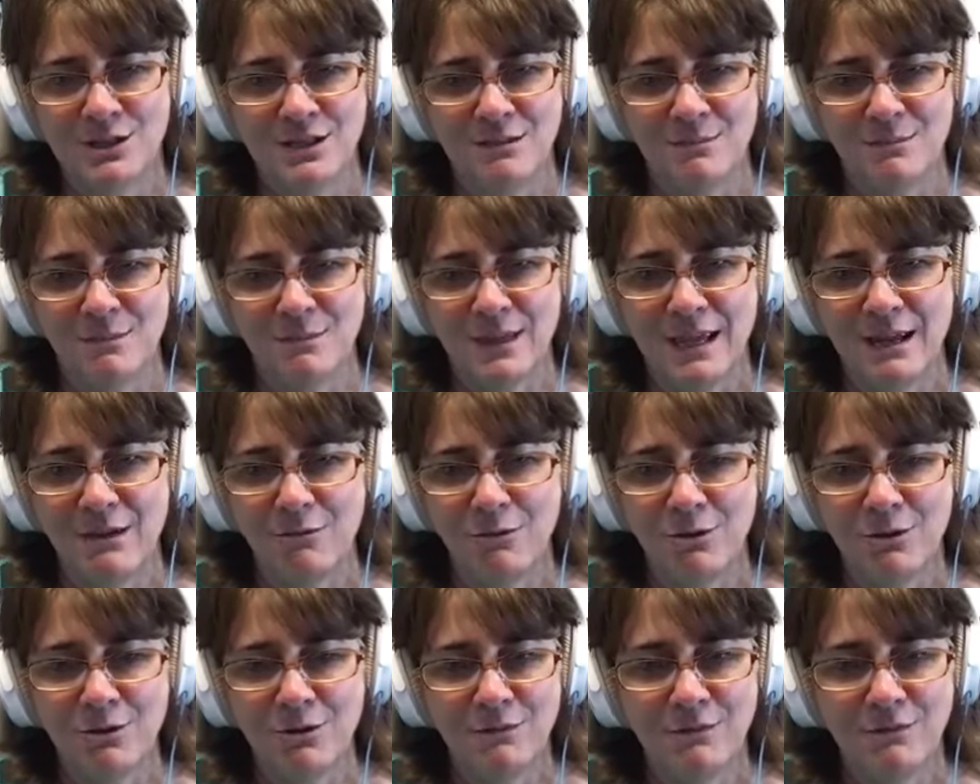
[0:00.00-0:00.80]
them they
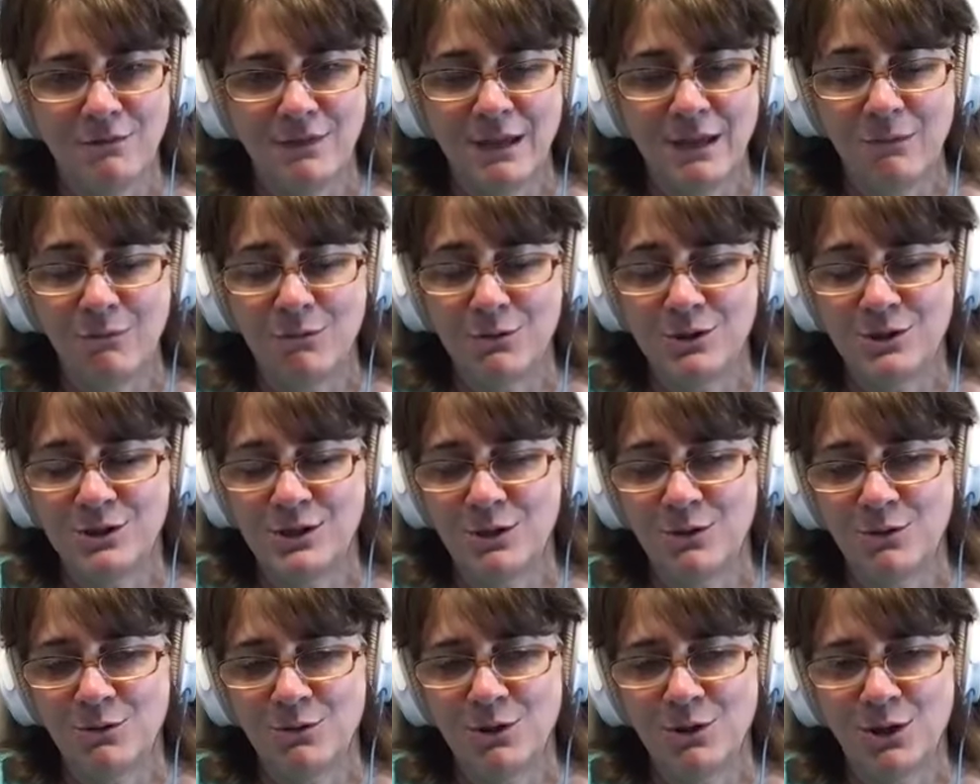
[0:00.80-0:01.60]
were they were
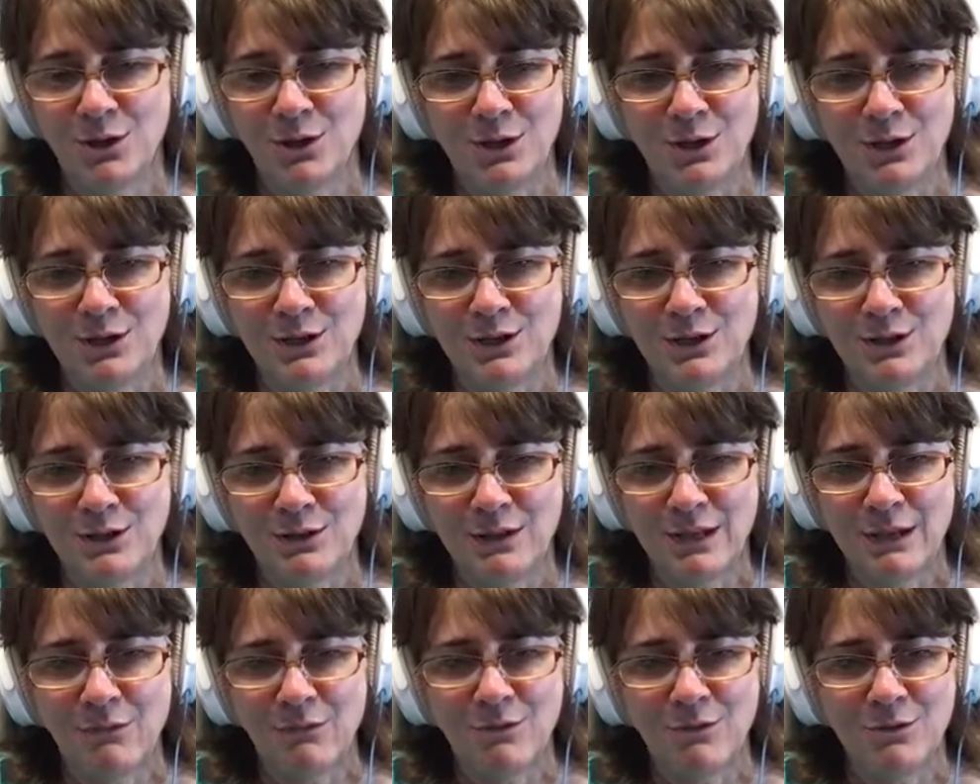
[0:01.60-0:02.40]
so good you
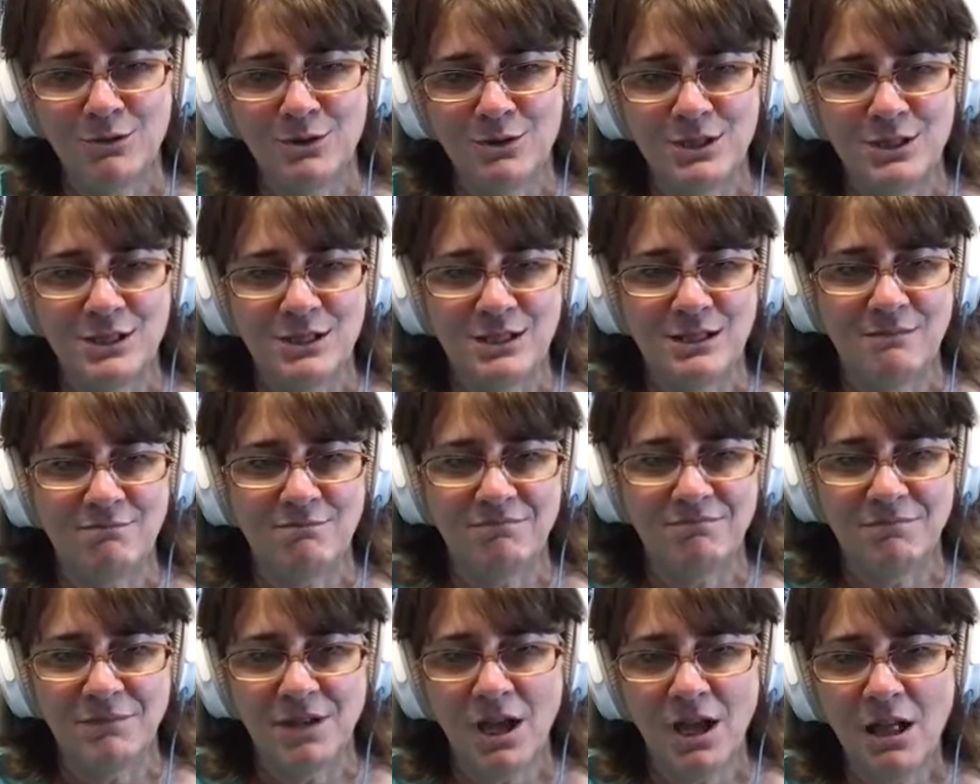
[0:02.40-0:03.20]
know they were just
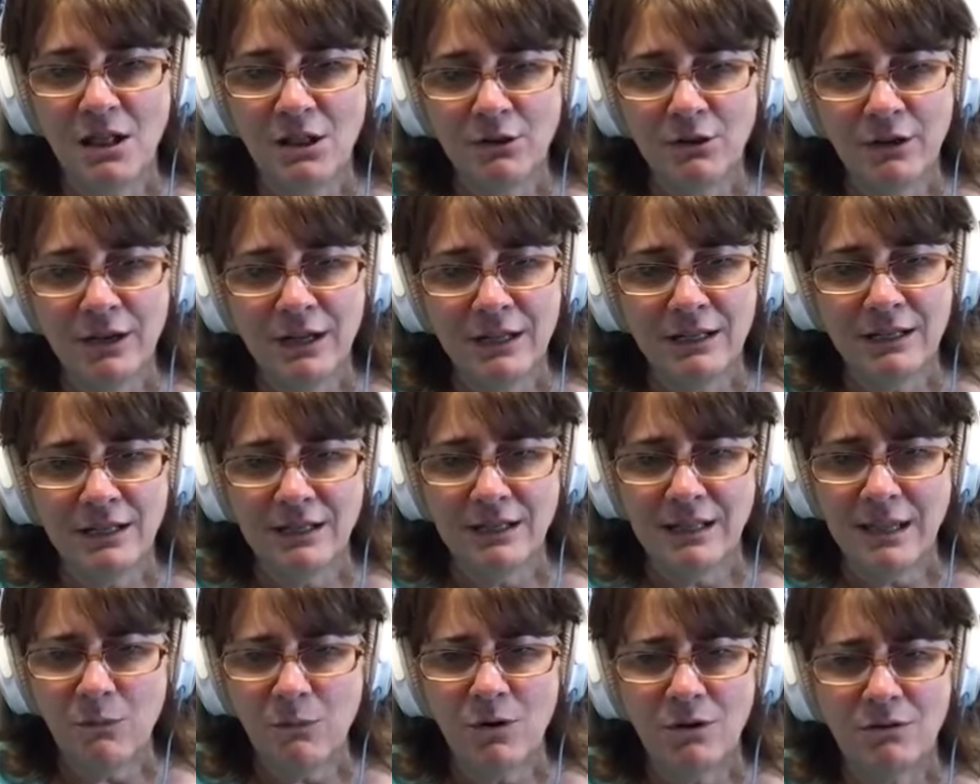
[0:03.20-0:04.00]

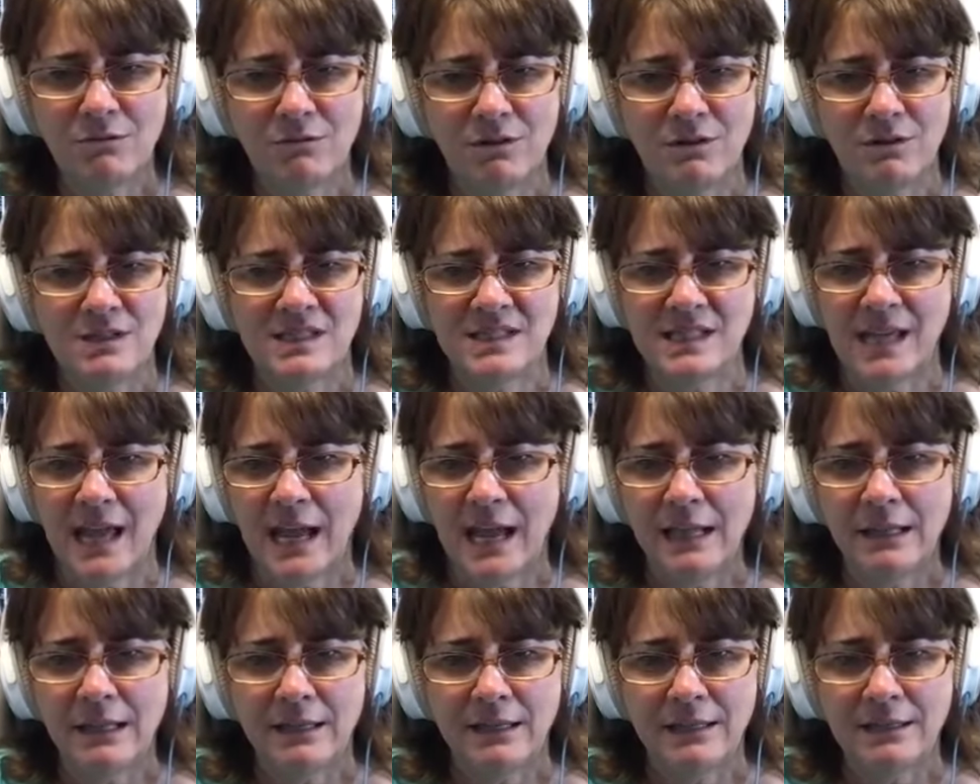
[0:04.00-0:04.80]
coloring they weren't
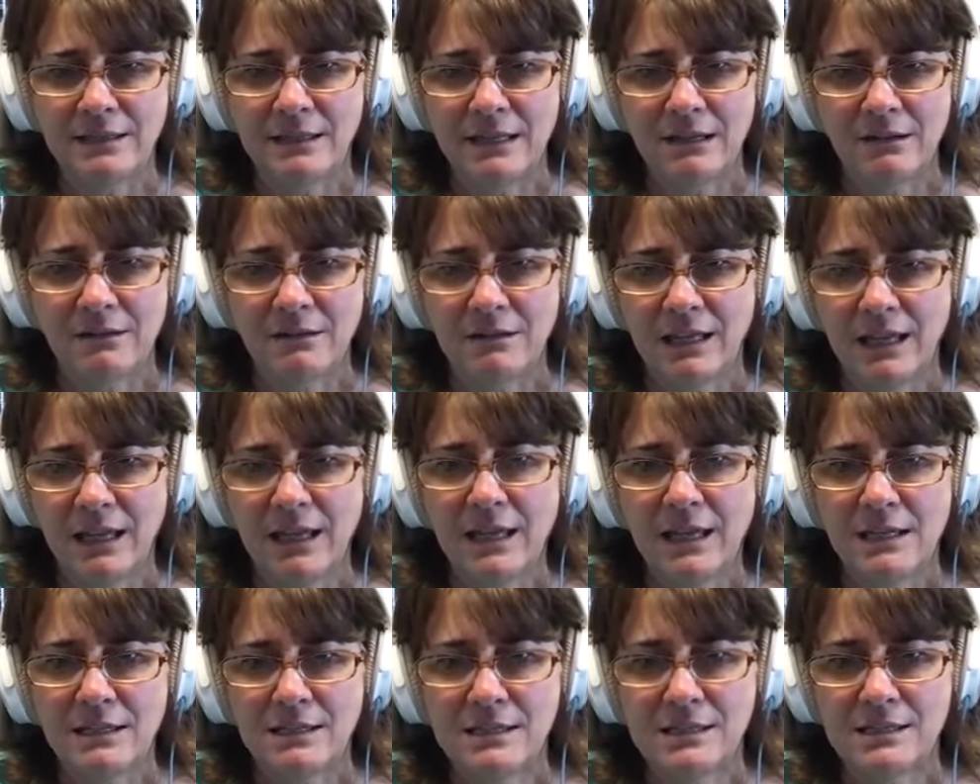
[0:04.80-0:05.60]
silent they're
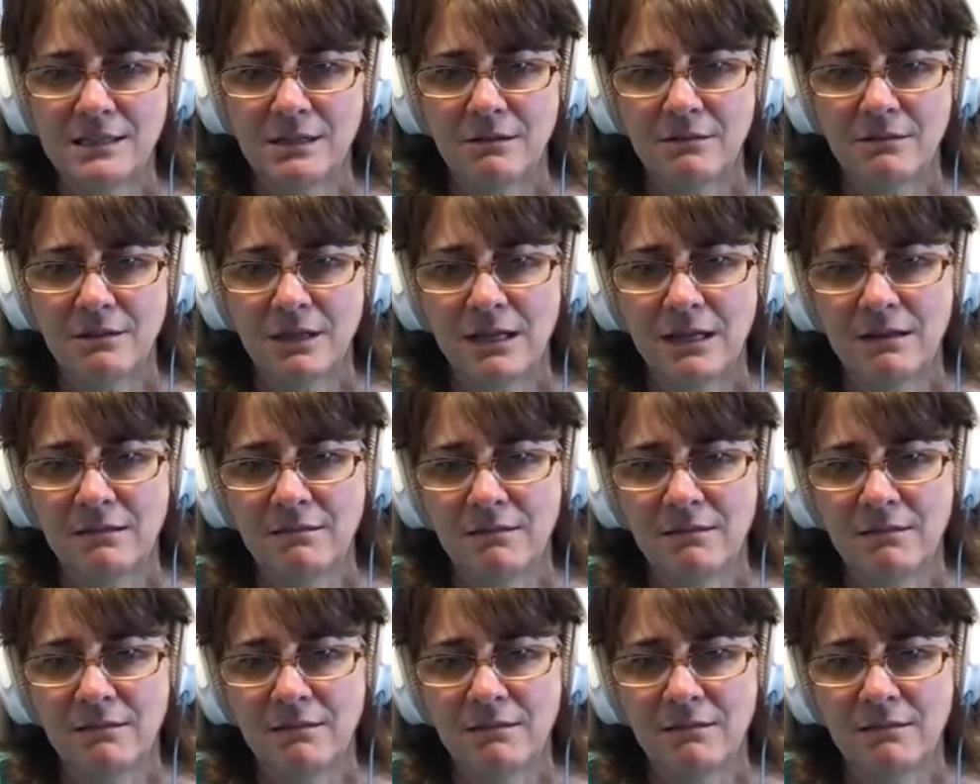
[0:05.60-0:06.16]
kids so they